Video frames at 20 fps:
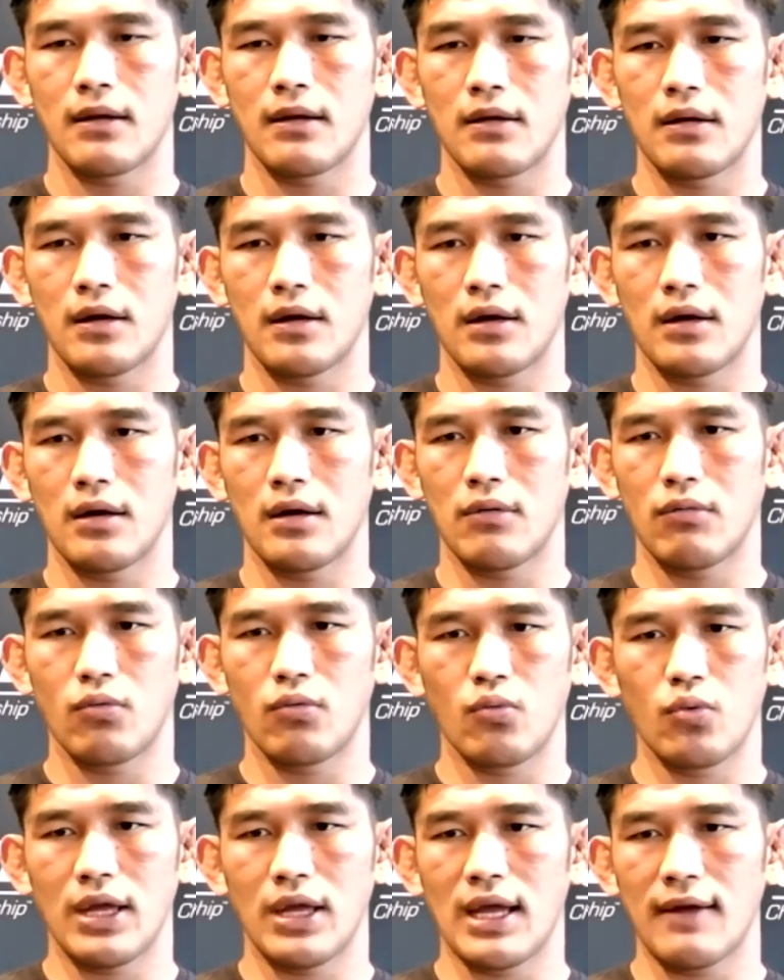
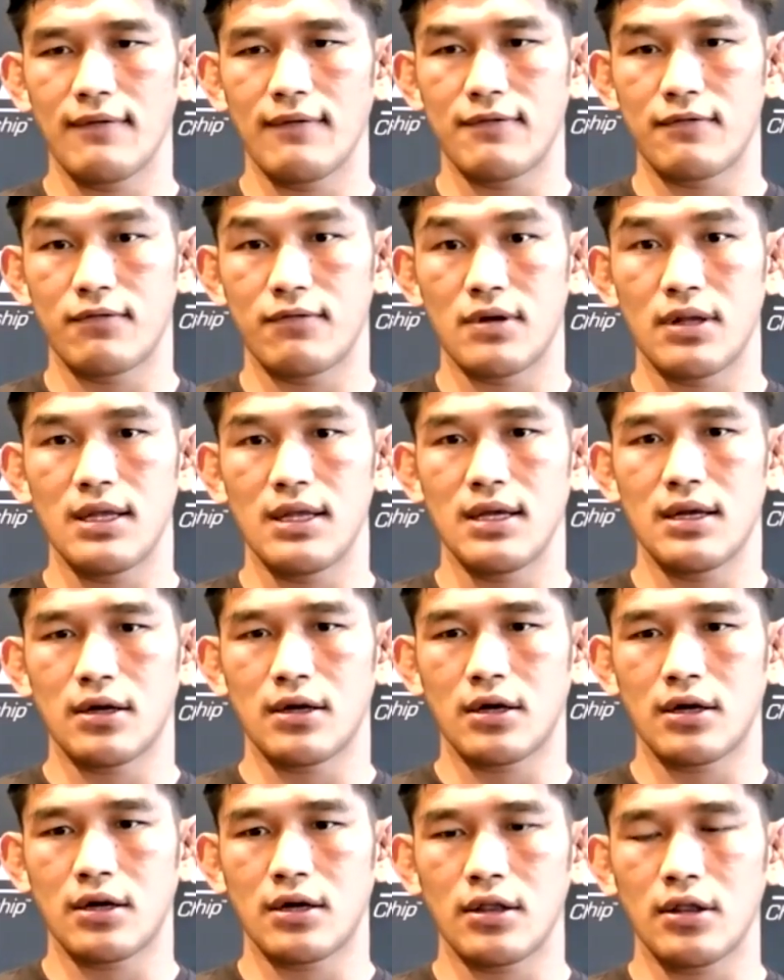We have really
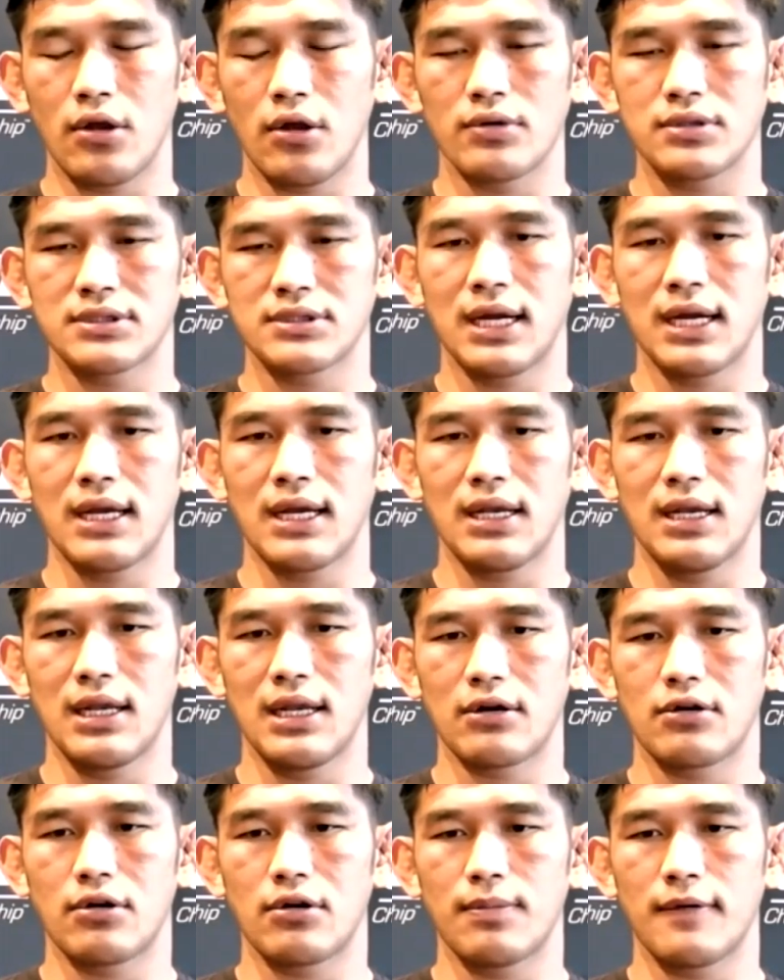close,
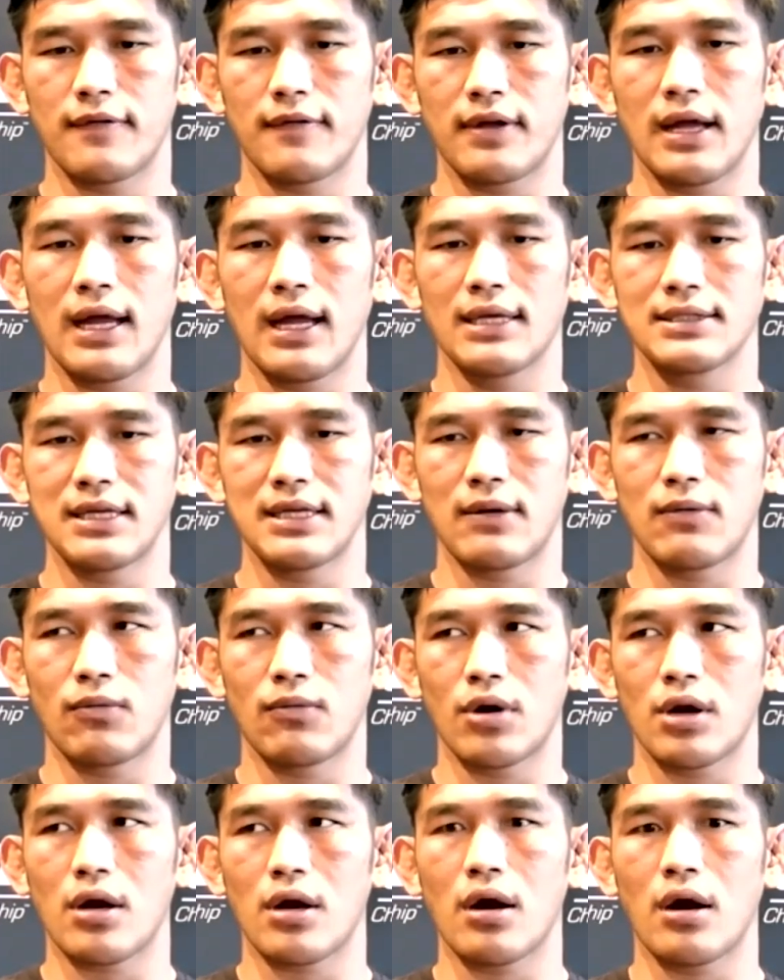tight-knit group of guys that
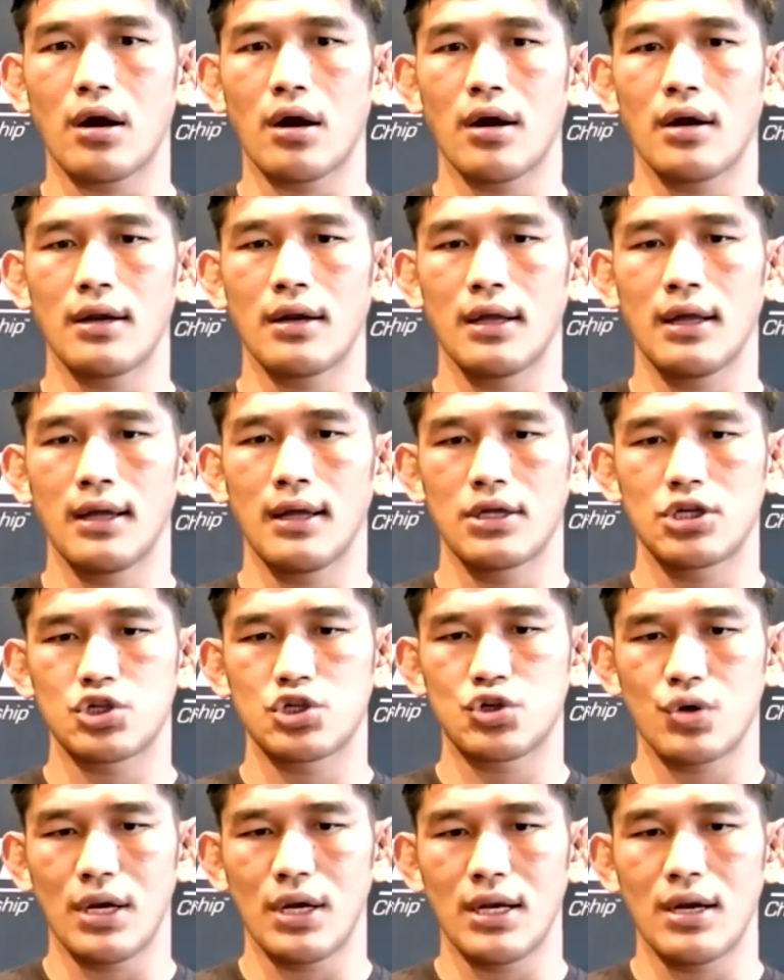work hard,
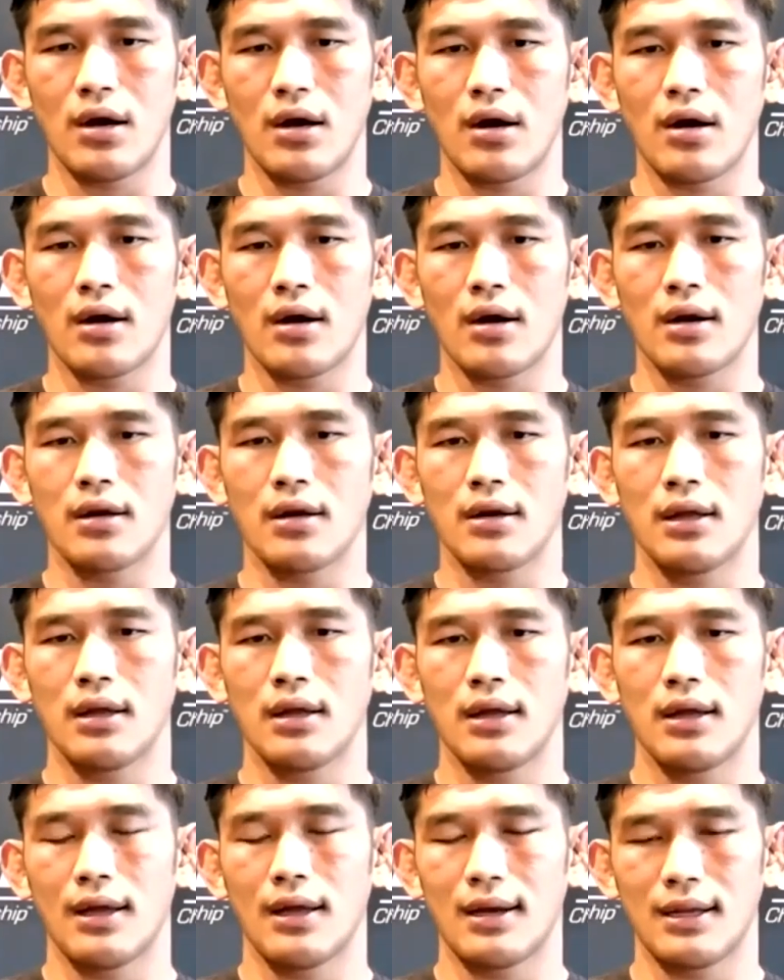train hard.
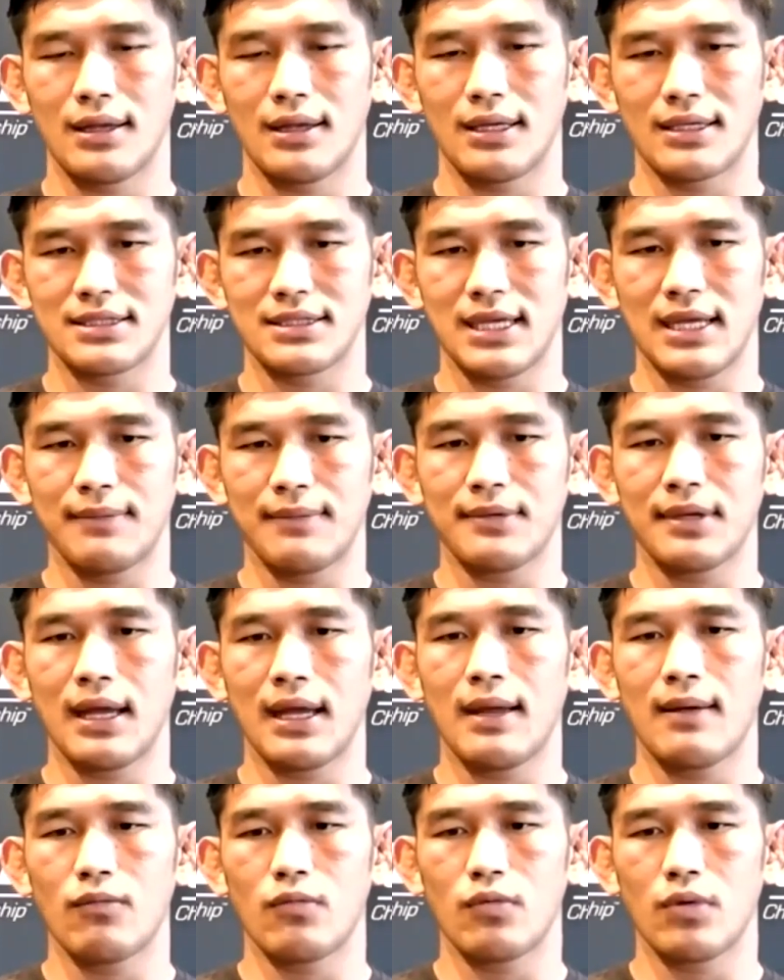And at the same
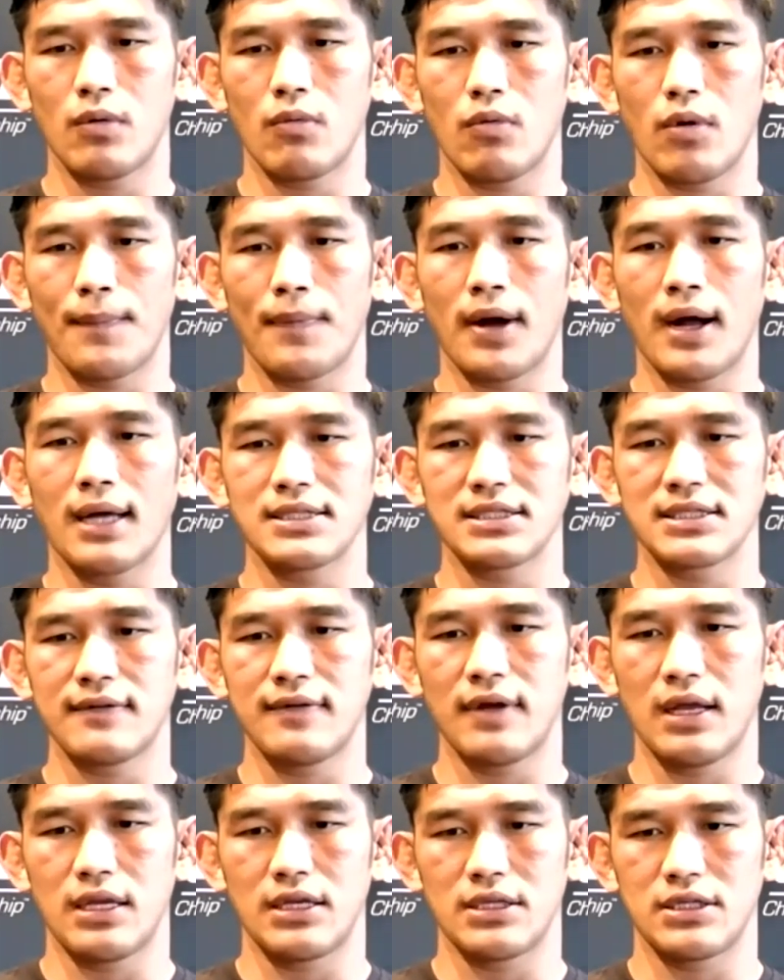time, we're positive
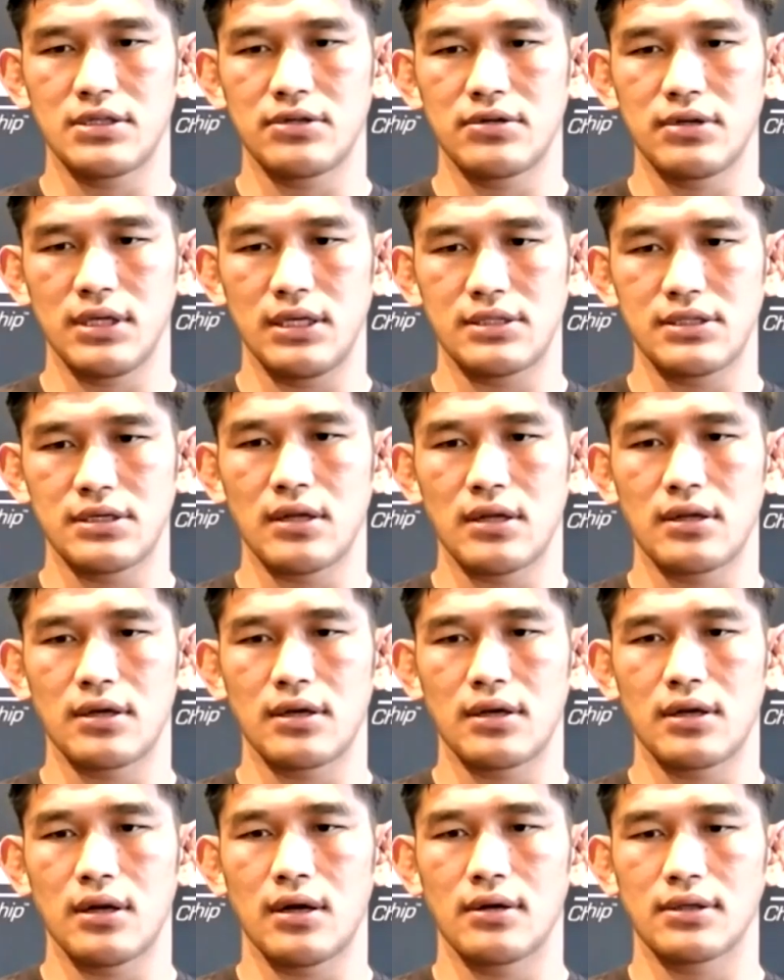energy to each other, you
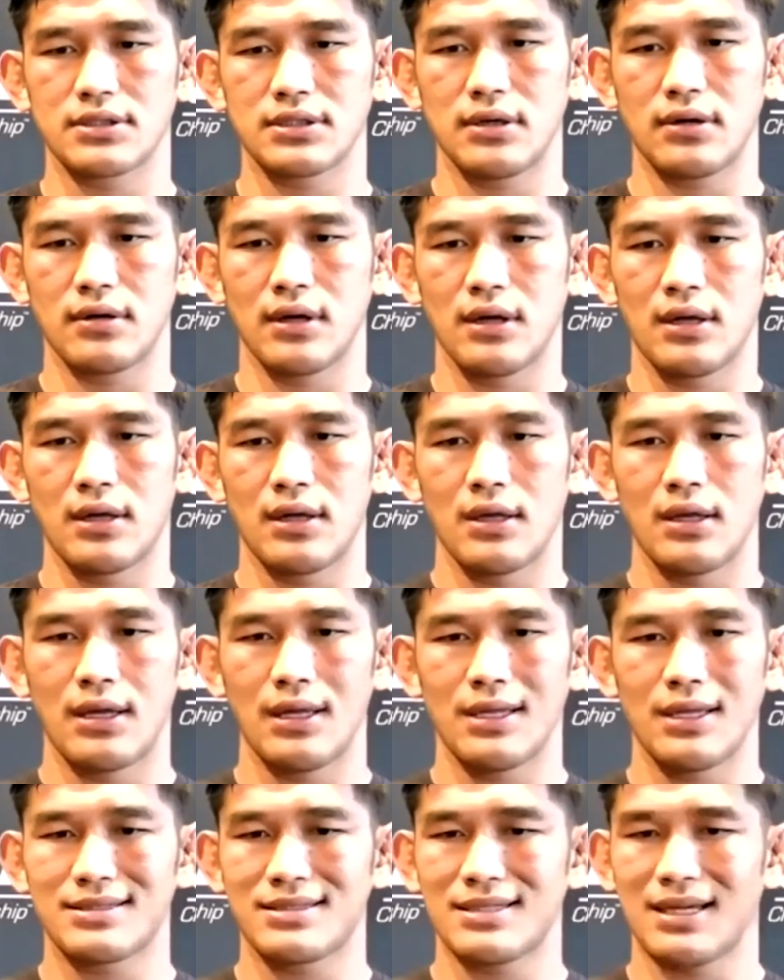know? So
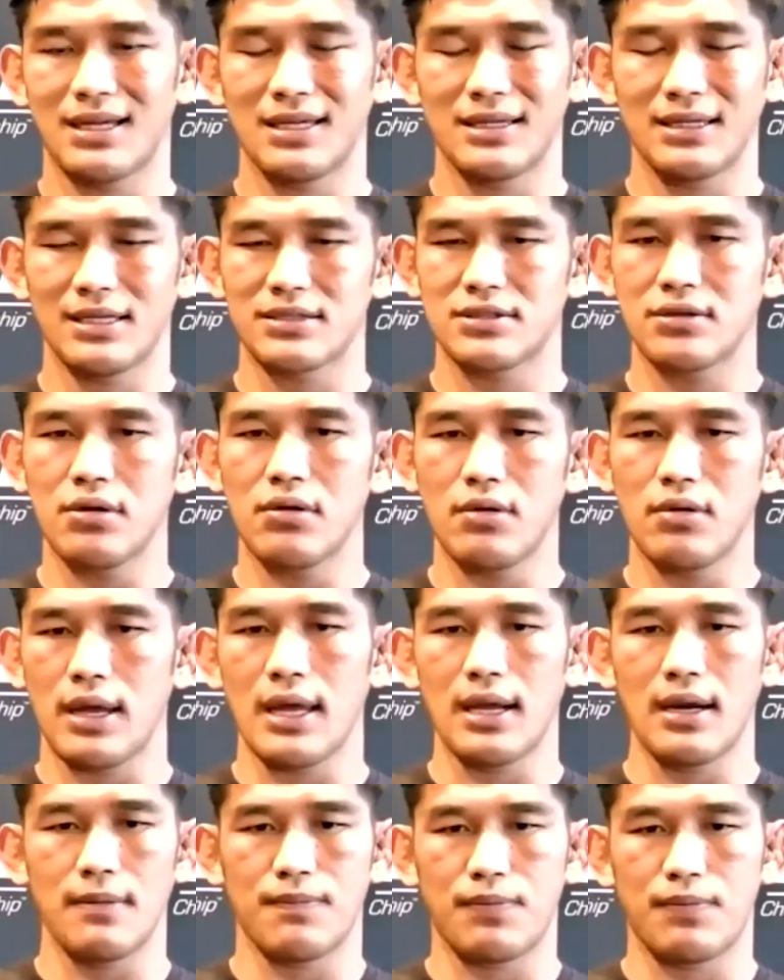it's there's no
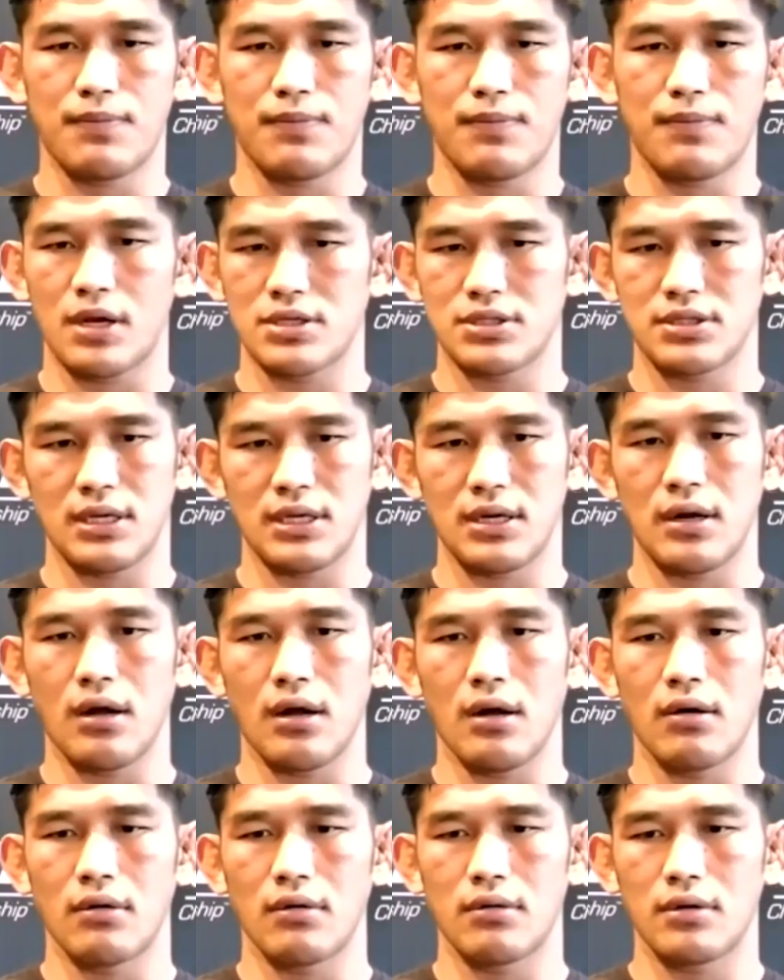added pressure at
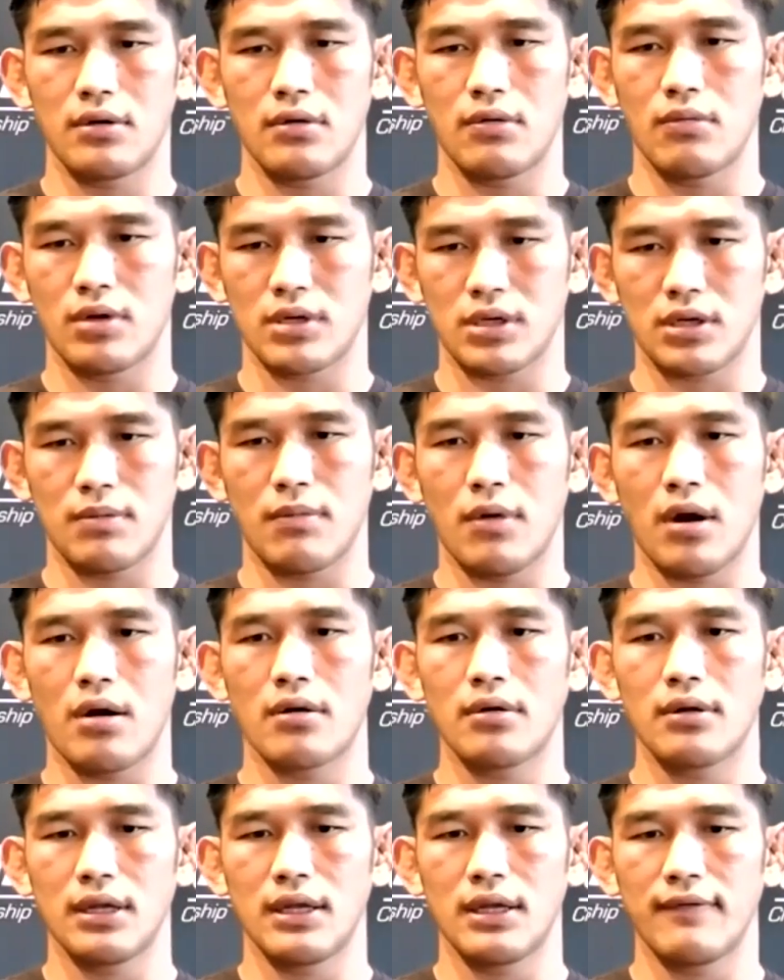all, you know, with
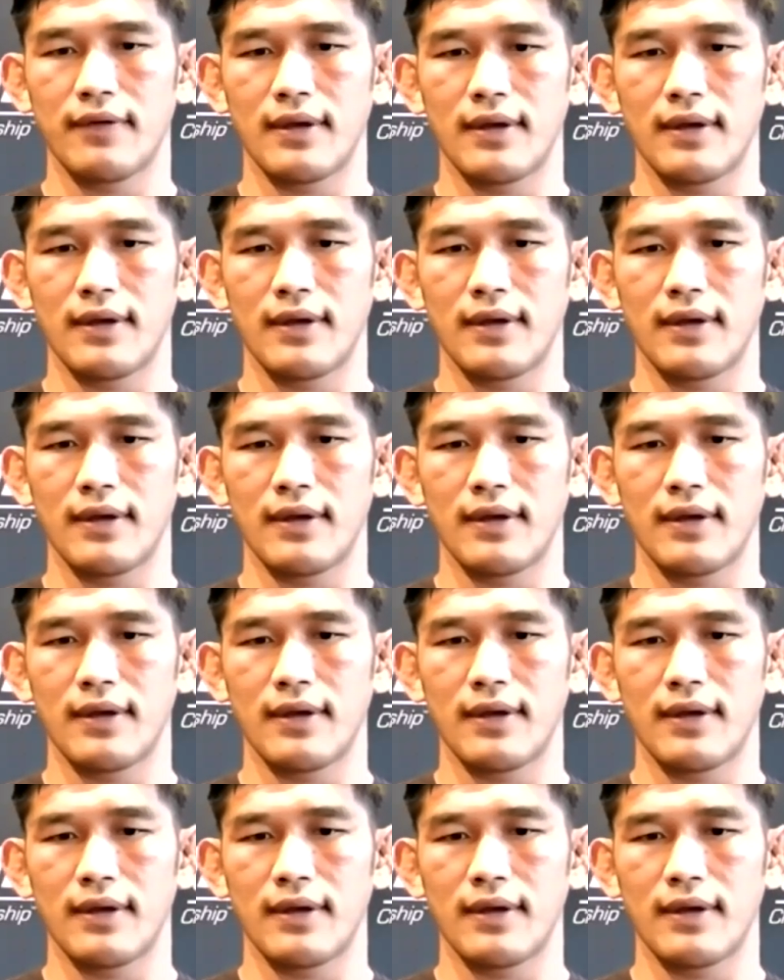Kamaru leaving.